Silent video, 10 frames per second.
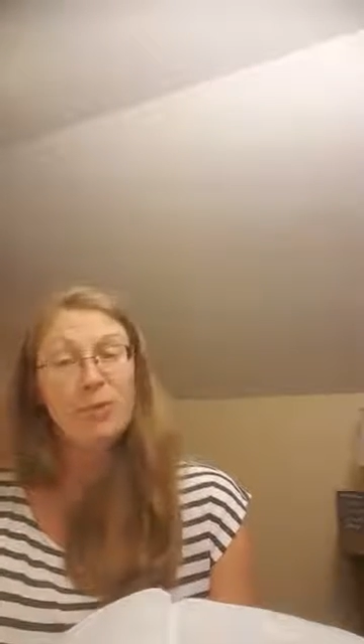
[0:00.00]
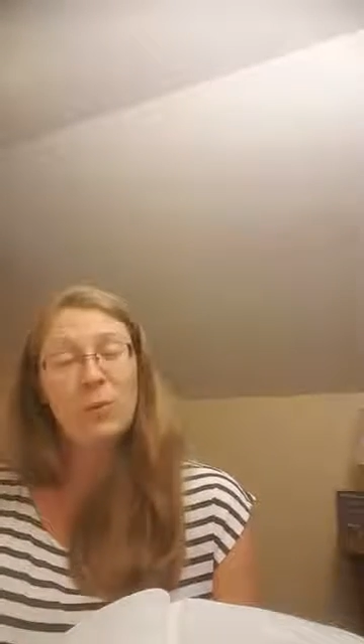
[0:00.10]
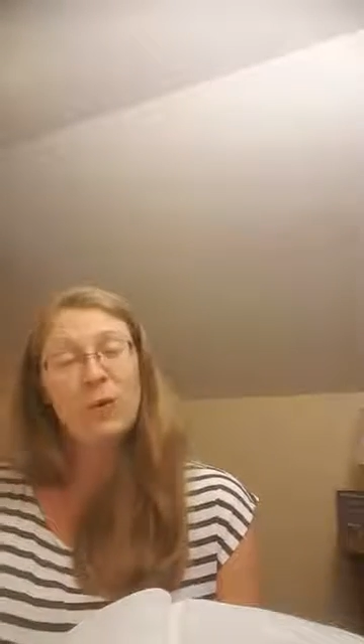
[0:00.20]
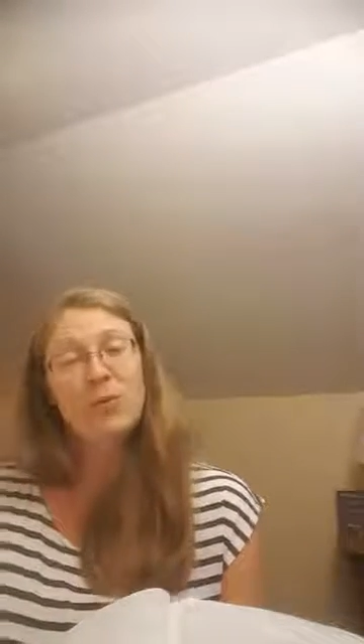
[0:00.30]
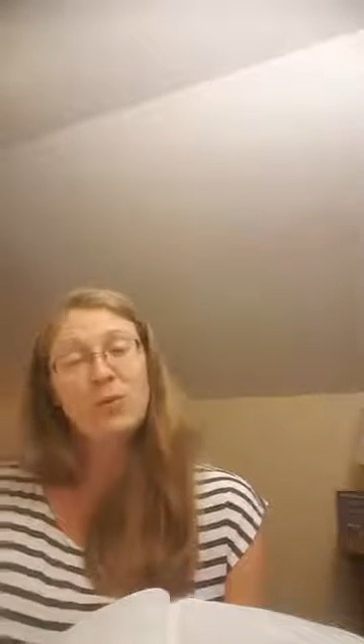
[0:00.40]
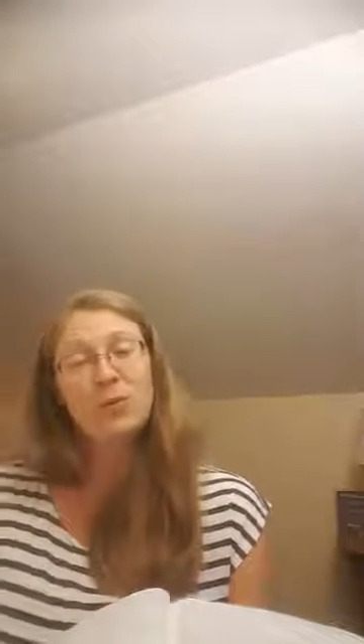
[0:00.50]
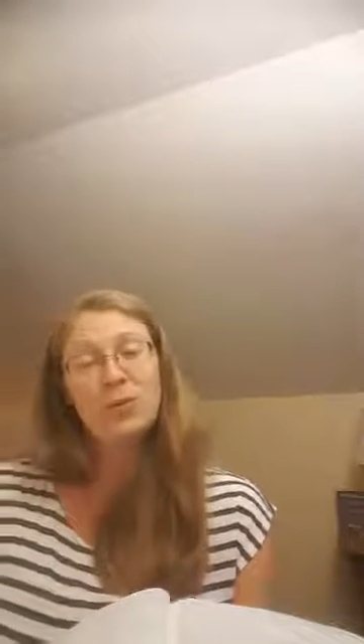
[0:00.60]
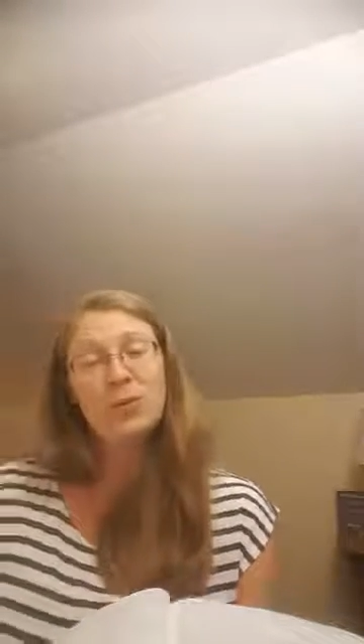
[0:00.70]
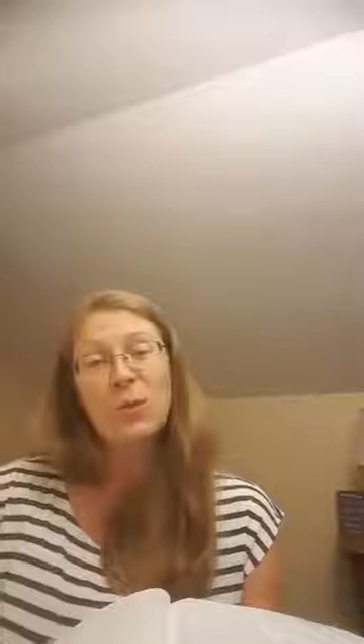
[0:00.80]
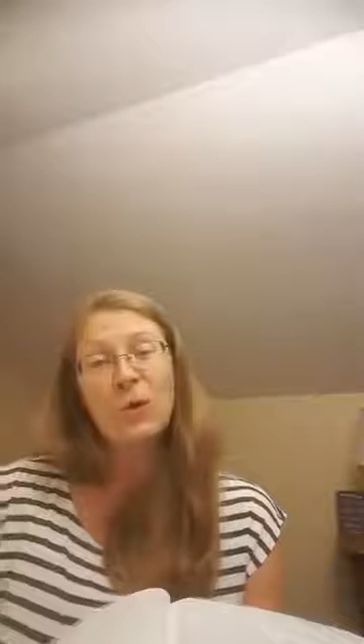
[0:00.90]
the one who was
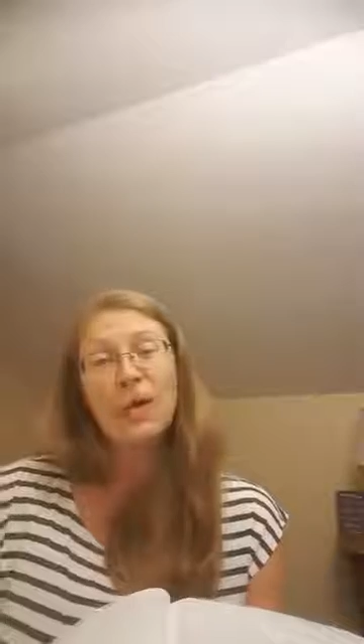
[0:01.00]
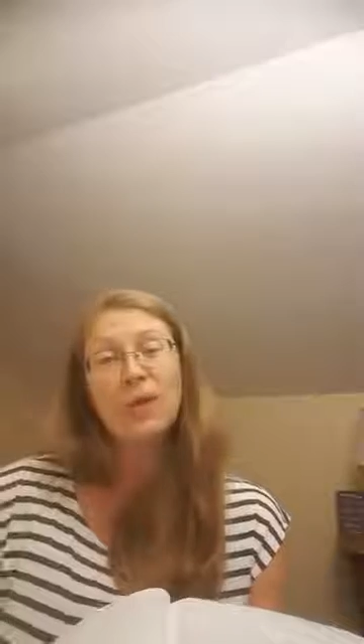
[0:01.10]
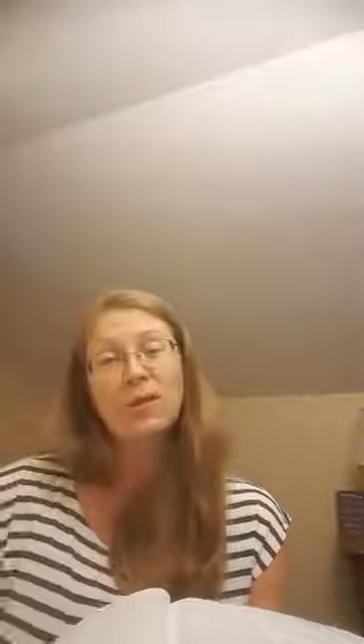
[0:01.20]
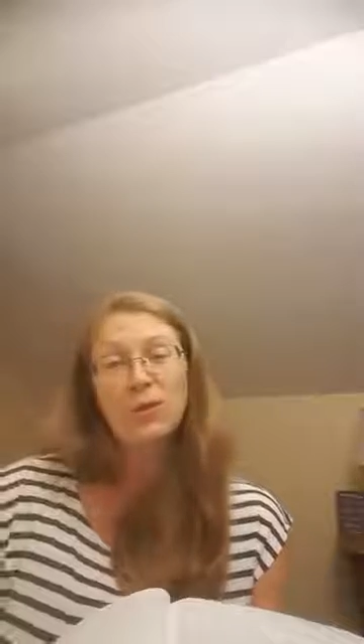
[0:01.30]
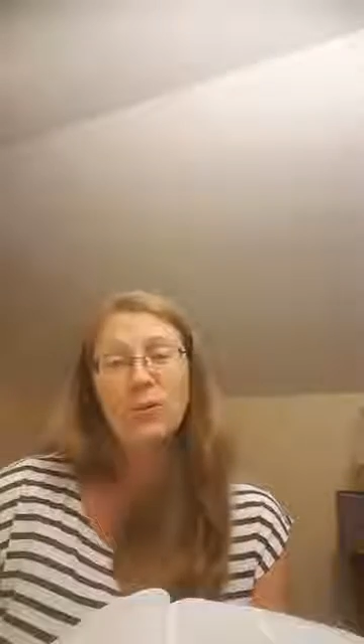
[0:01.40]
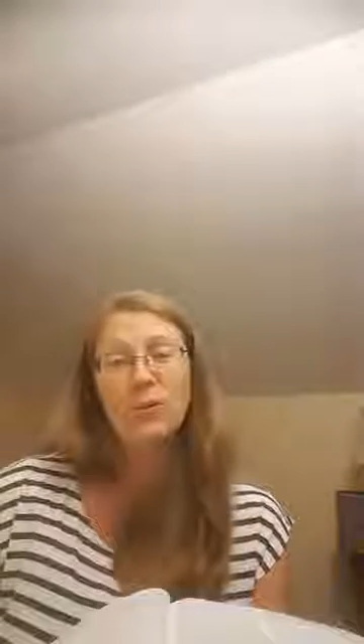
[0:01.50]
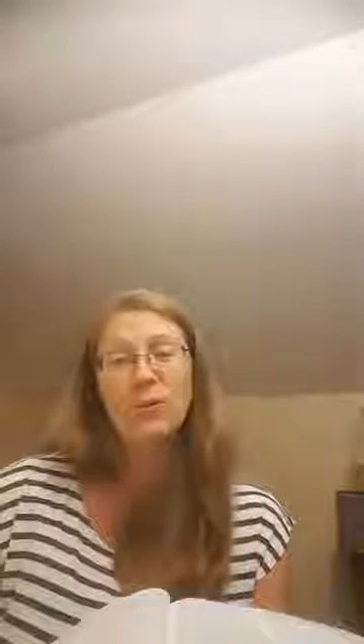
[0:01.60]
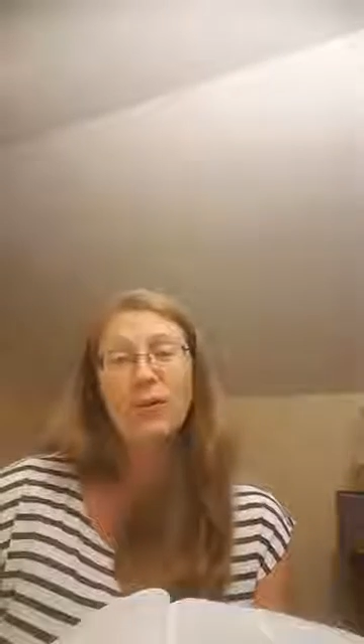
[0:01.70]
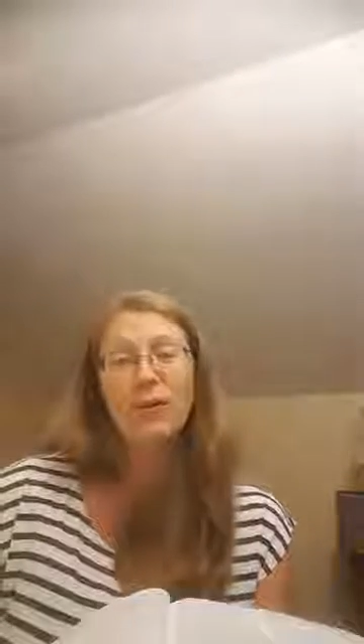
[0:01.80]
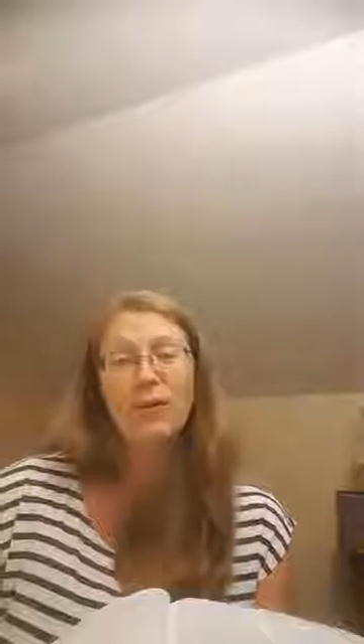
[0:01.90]
restored
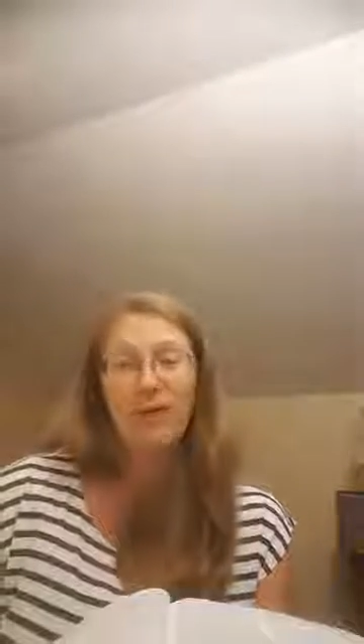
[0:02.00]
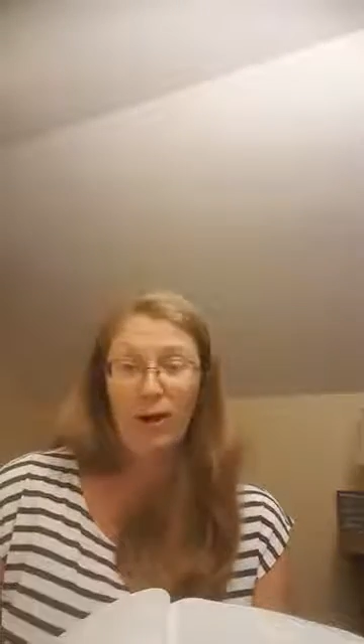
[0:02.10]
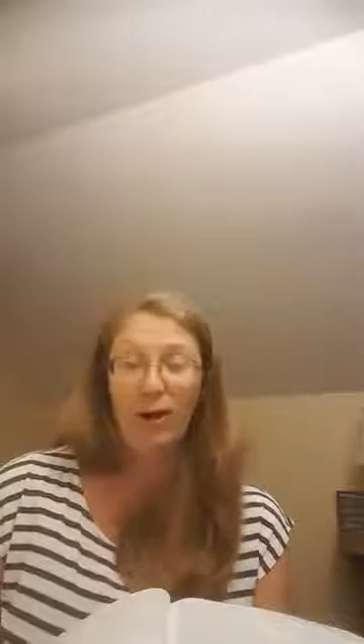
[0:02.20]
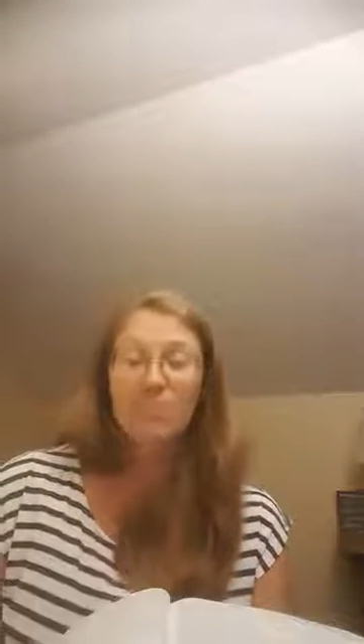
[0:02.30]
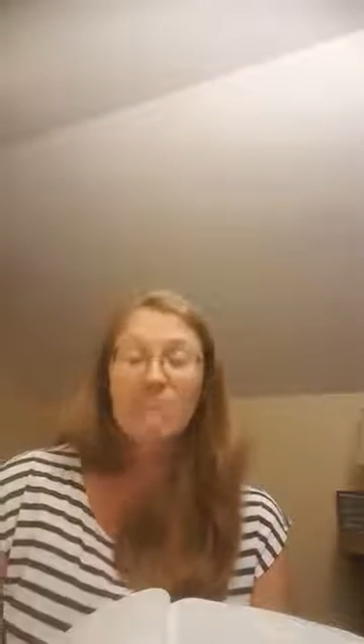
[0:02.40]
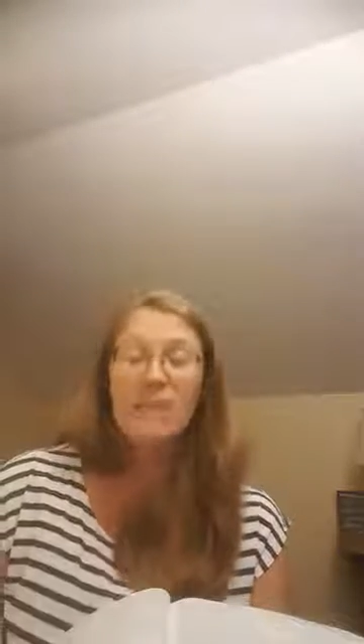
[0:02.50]
to the Pharaoh.